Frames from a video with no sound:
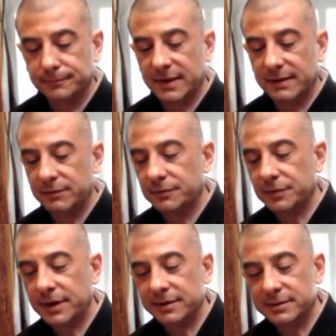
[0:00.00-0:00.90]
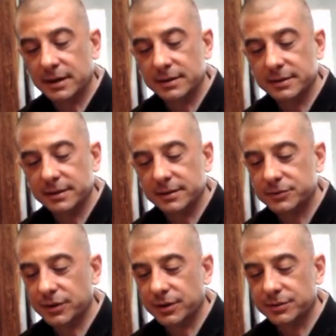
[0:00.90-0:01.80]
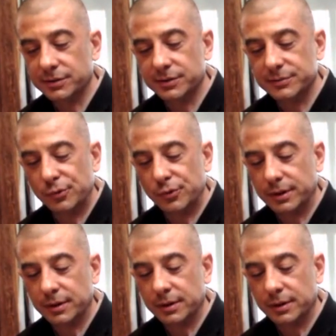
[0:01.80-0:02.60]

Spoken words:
Even if you had Zazen instruction this morning,